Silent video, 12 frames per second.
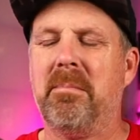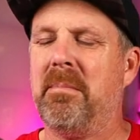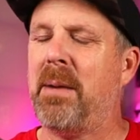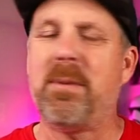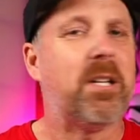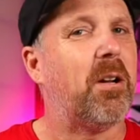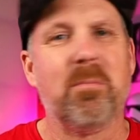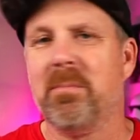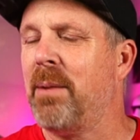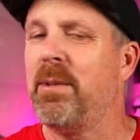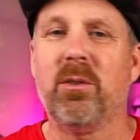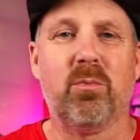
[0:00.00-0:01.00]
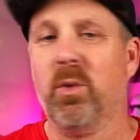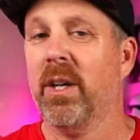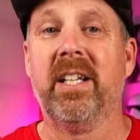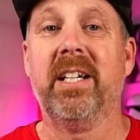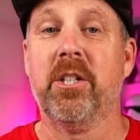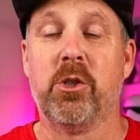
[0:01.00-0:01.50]
Maybe you don't, maybe you
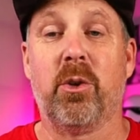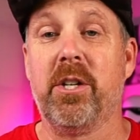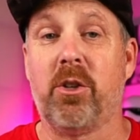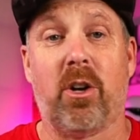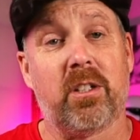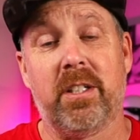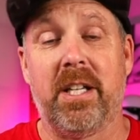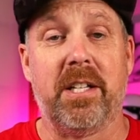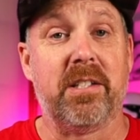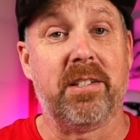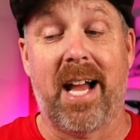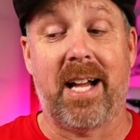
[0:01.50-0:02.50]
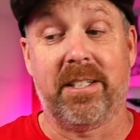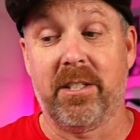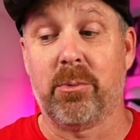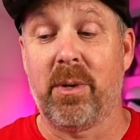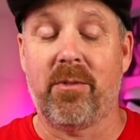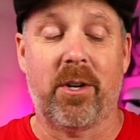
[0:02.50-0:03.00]
really enjoy chocolate and that
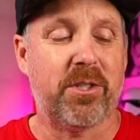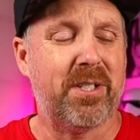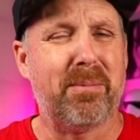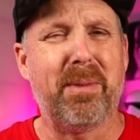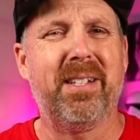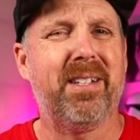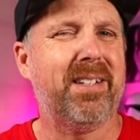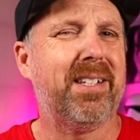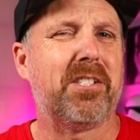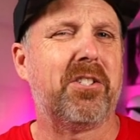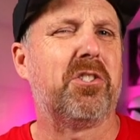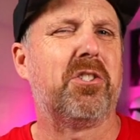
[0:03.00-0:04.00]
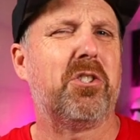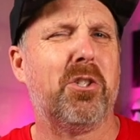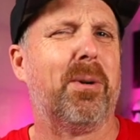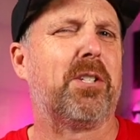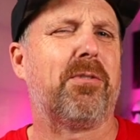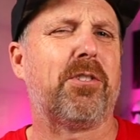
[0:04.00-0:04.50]
is refreshing. To me, it's just
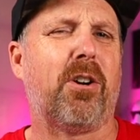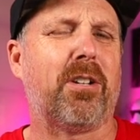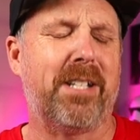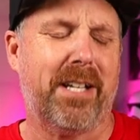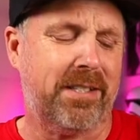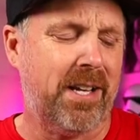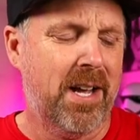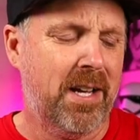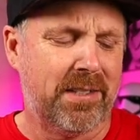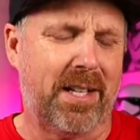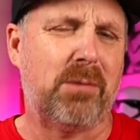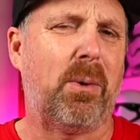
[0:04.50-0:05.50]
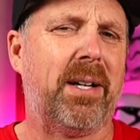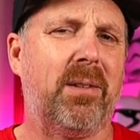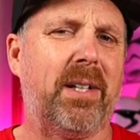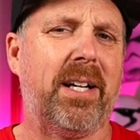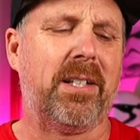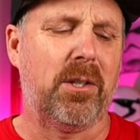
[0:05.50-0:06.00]
too much of a chocolate taste. So that's why I
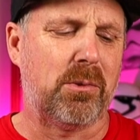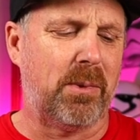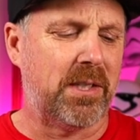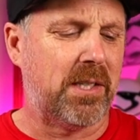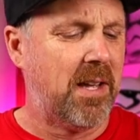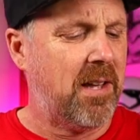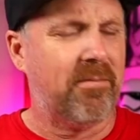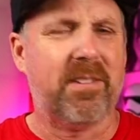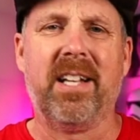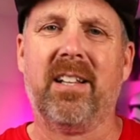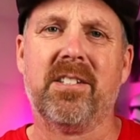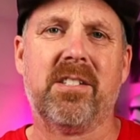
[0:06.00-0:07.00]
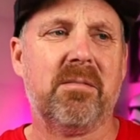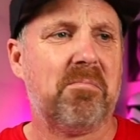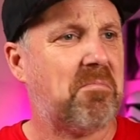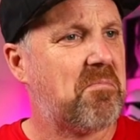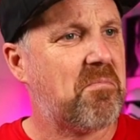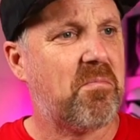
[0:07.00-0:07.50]
don't like those ones. Vanilla's
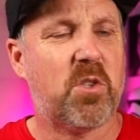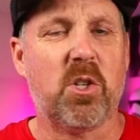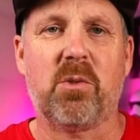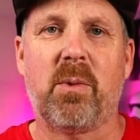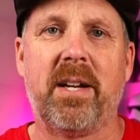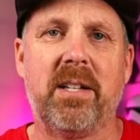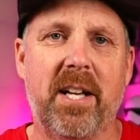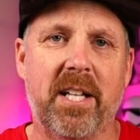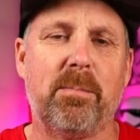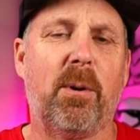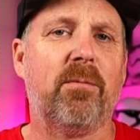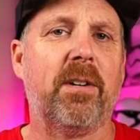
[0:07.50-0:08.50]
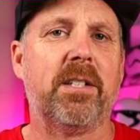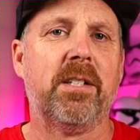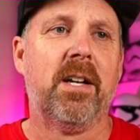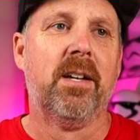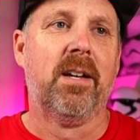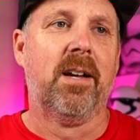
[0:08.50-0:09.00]
just right, it's perfect.
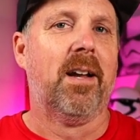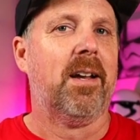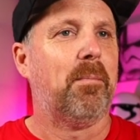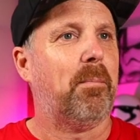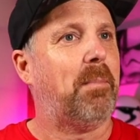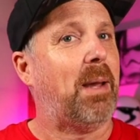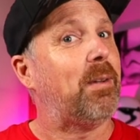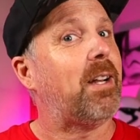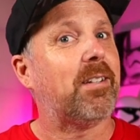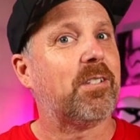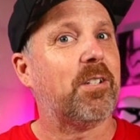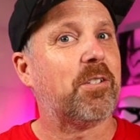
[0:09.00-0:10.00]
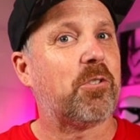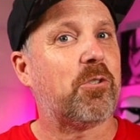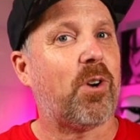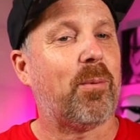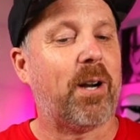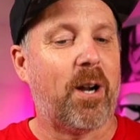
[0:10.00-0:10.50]
Maybe not as good as a
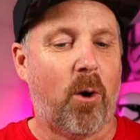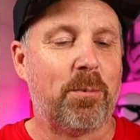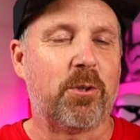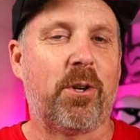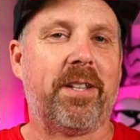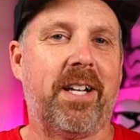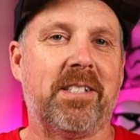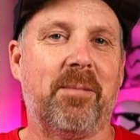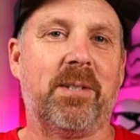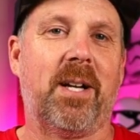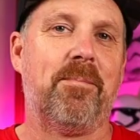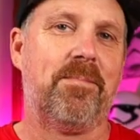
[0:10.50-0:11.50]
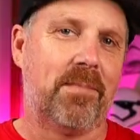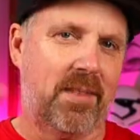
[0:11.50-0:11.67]
strawberry, I hope to try that sometime.